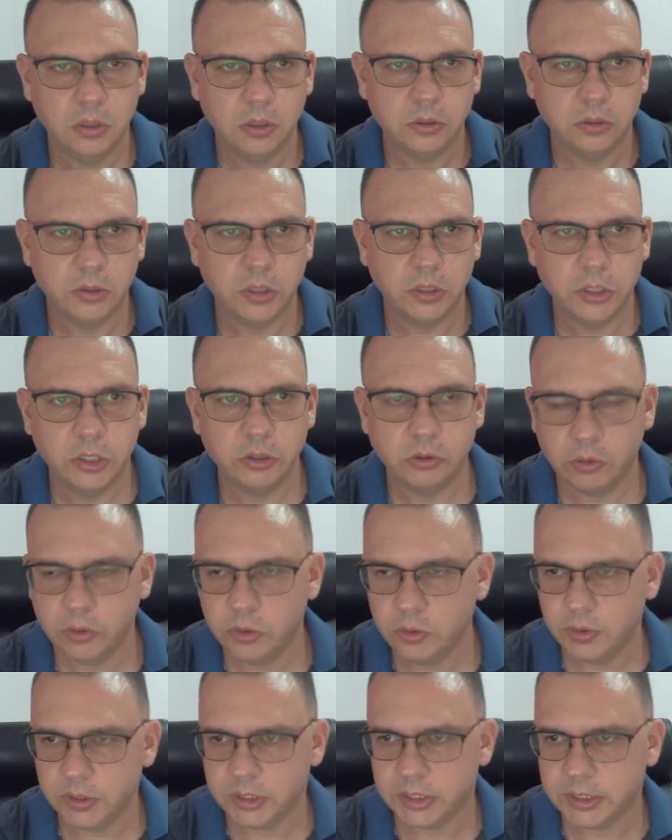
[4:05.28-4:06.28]
the Euro
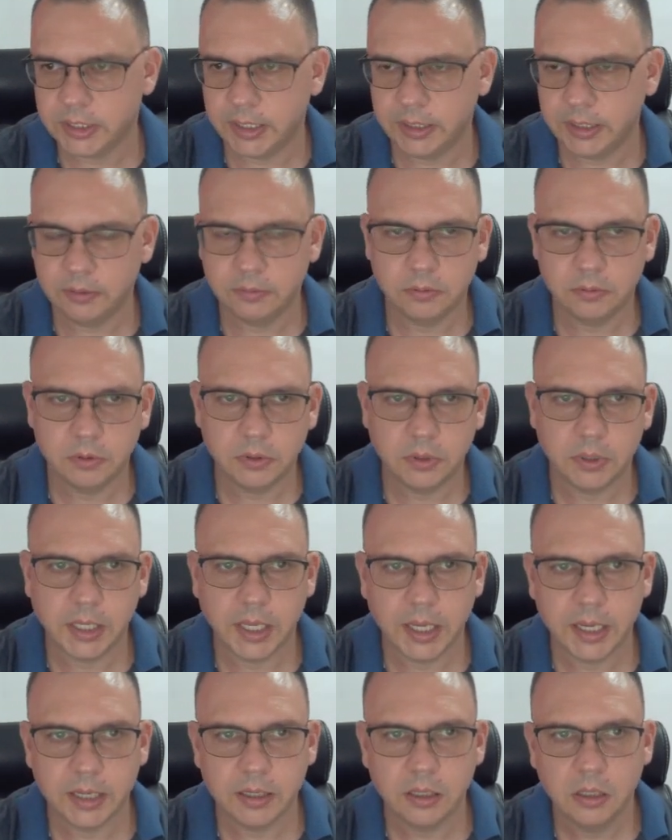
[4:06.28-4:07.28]
USD.
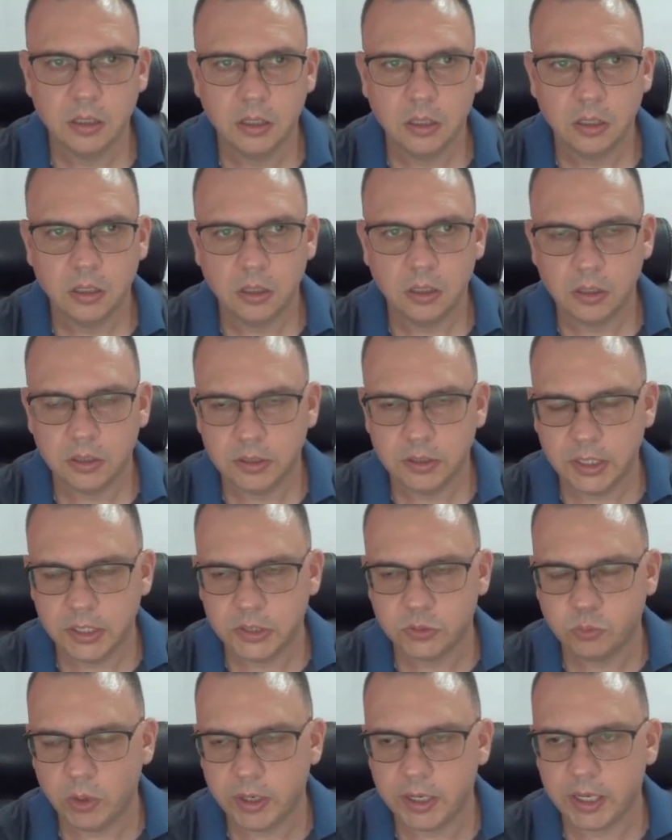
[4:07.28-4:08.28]
Okay,
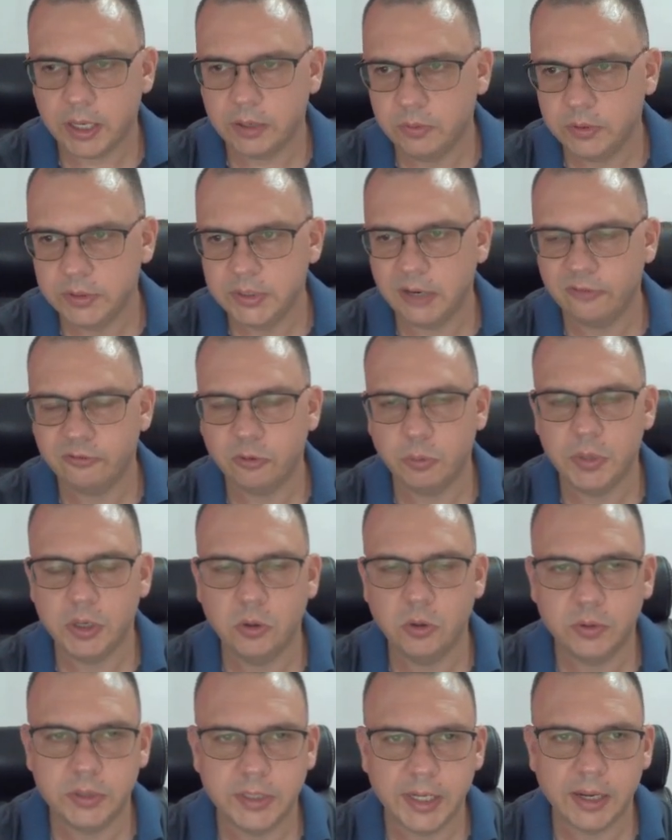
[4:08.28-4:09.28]
this week it will definitely be
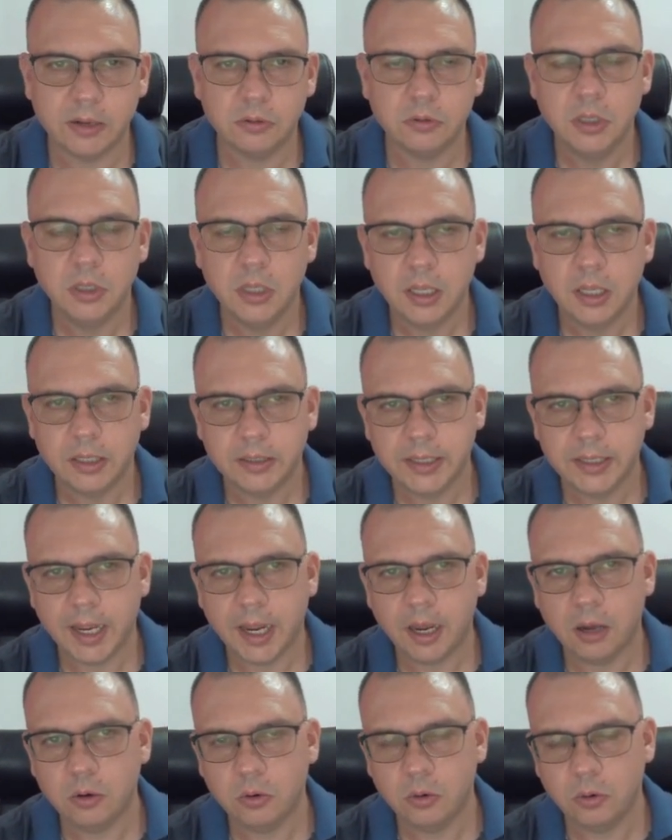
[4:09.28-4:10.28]
going down.
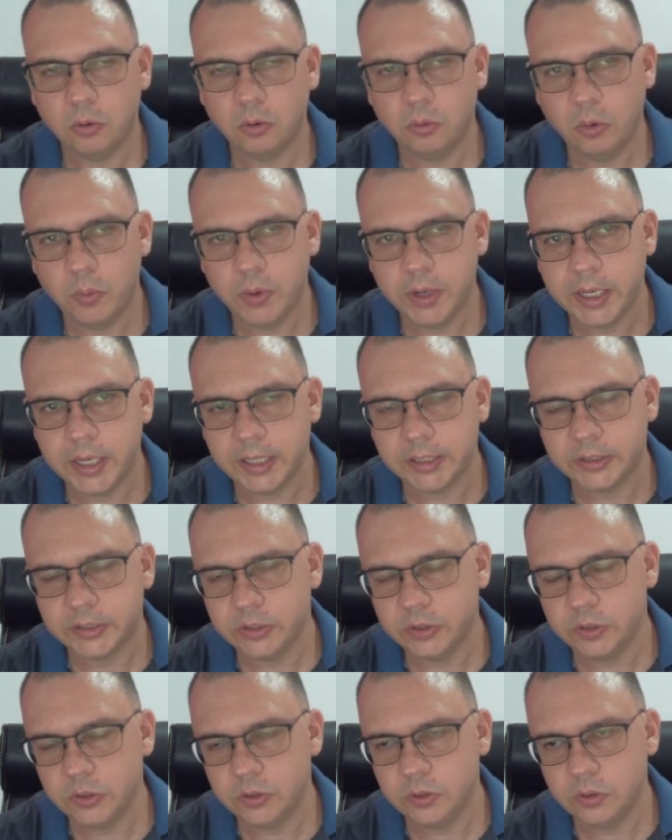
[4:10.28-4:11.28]
Now when we get
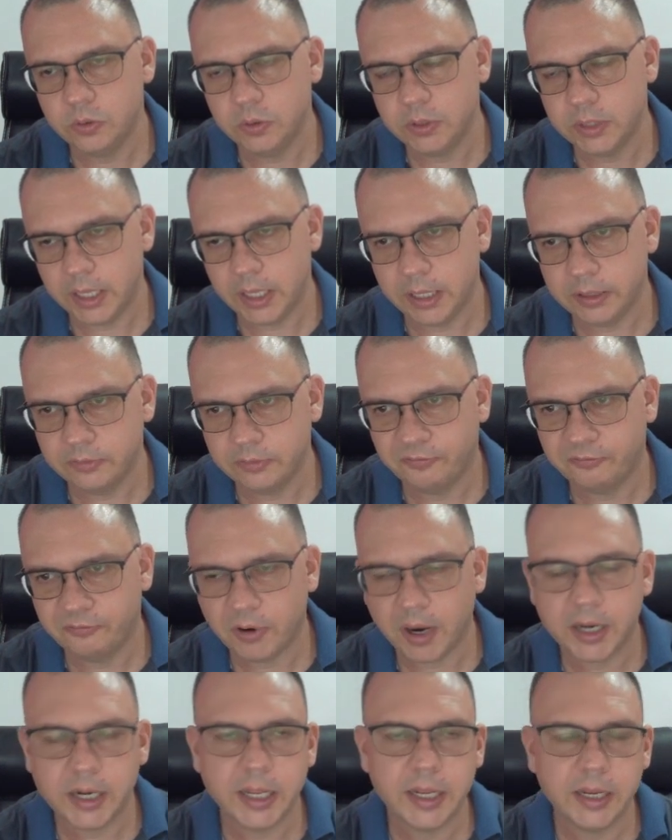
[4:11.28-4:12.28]
to
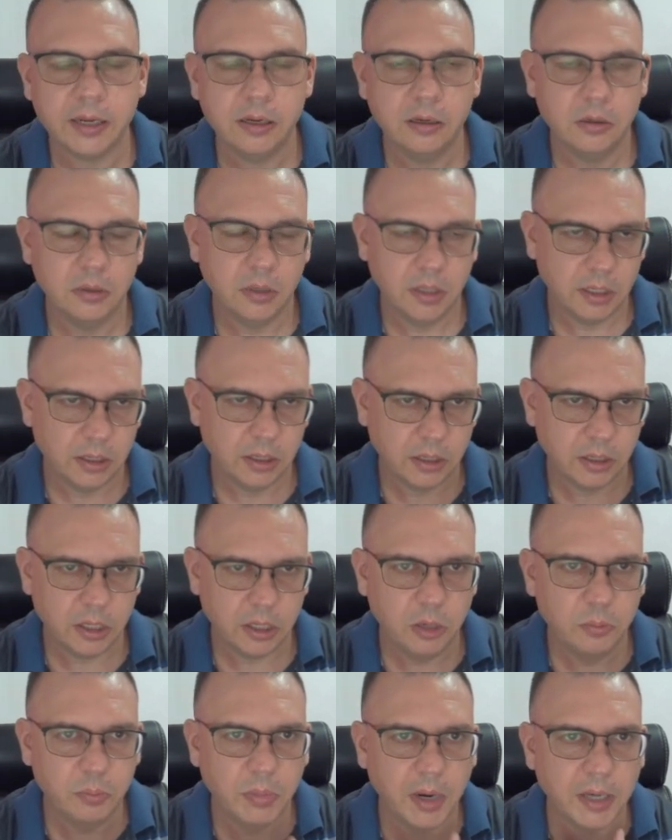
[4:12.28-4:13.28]
Friday,
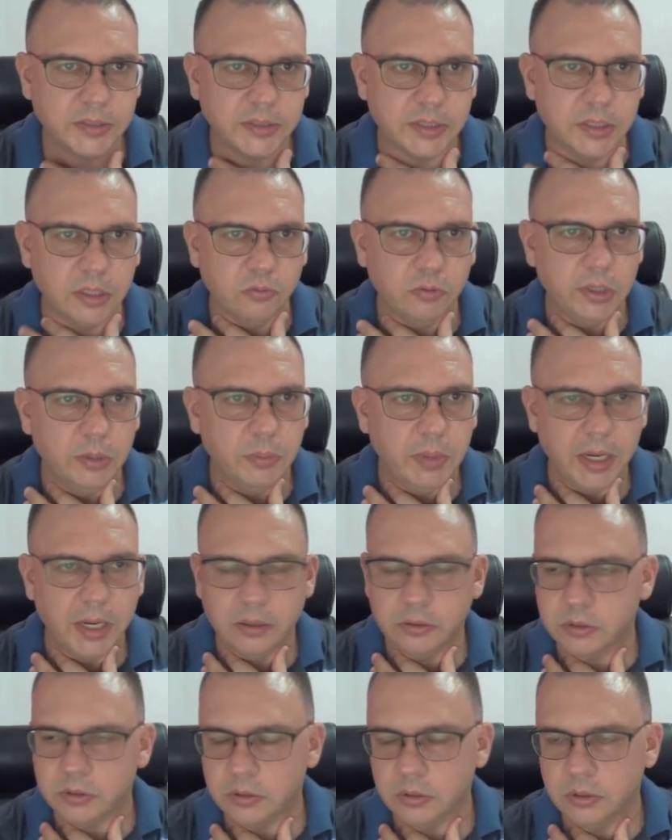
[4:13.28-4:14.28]
you might see a
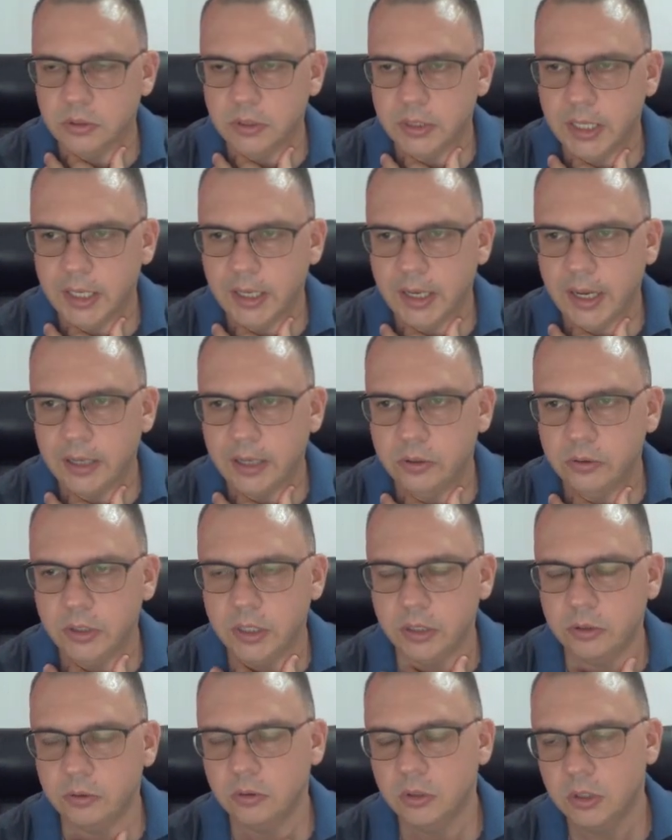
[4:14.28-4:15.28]
rebound. Okay, I don't
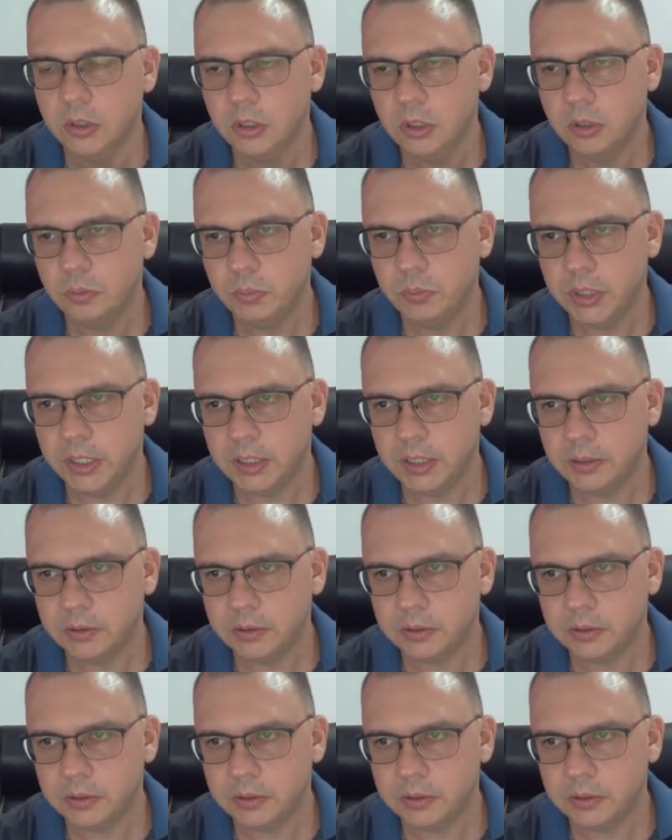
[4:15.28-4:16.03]
know, but